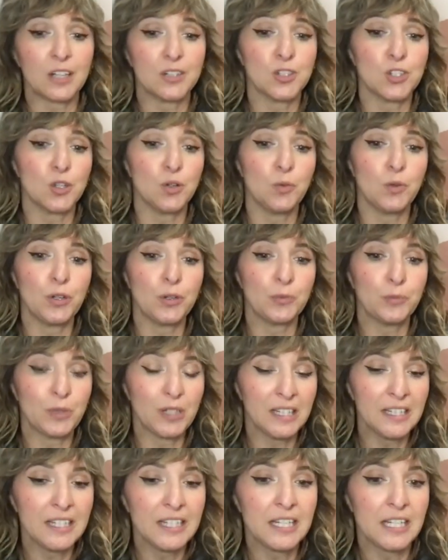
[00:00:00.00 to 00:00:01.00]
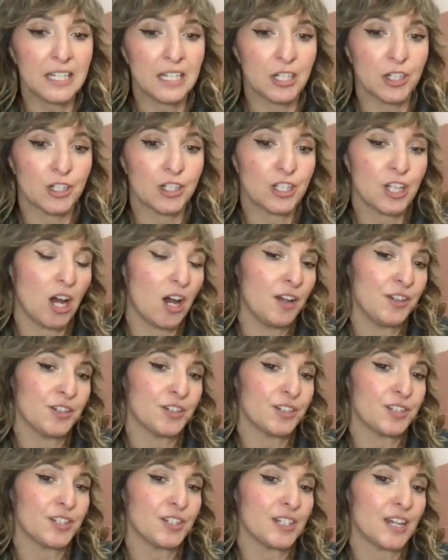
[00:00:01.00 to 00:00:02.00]
So we're really here to
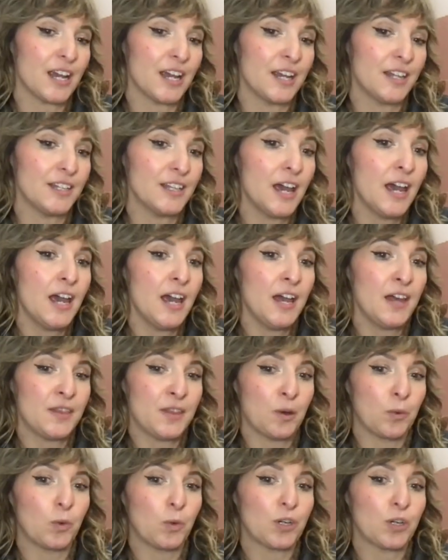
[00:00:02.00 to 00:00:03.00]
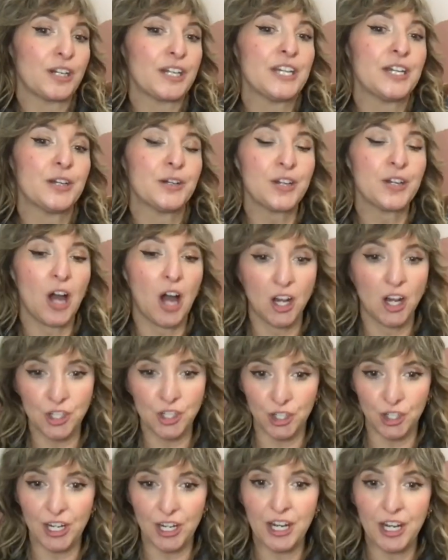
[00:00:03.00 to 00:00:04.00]
understand that we're here to
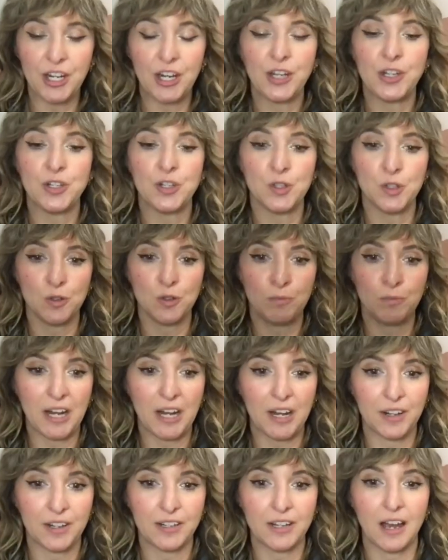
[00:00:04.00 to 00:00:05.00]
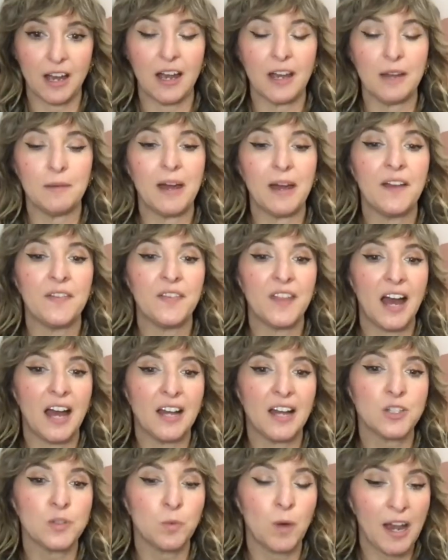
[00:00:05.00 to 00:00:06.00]
usher in a new paradigm. And
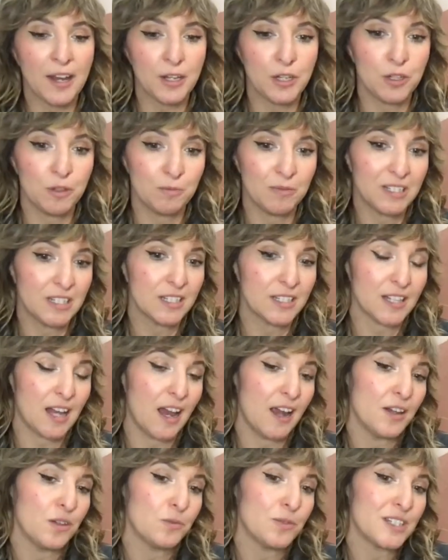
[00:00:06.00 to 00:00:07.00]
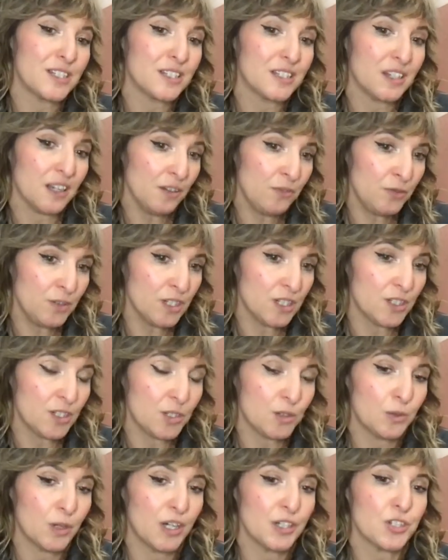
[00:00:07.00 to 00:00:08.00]
that's why human design was
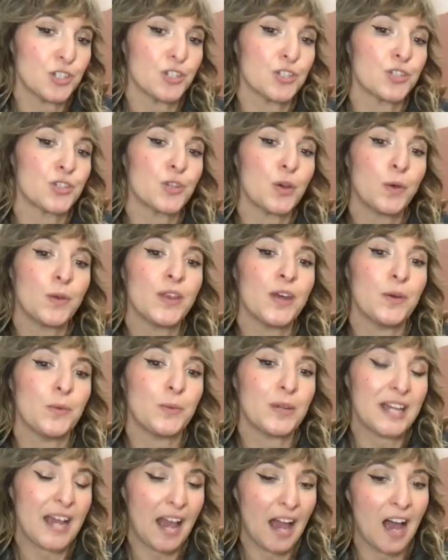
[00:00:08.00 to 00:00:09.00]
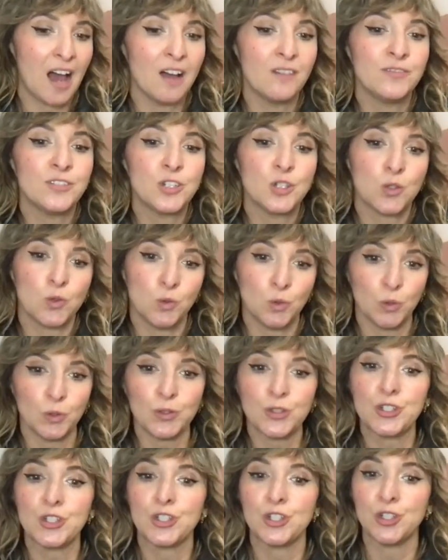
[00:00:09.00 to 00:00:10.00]
gifted to us, so that we have
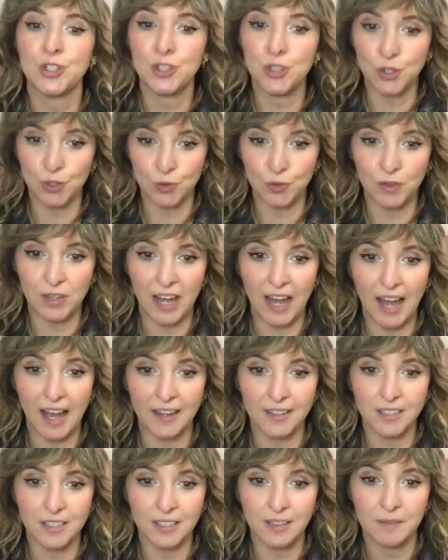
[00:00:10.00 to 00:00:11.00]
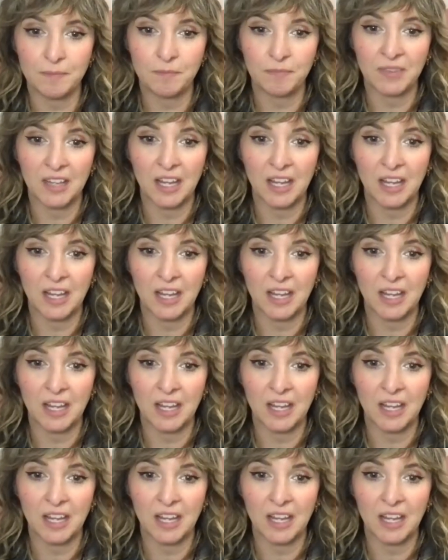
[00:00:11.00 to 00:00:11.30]
tools to do that.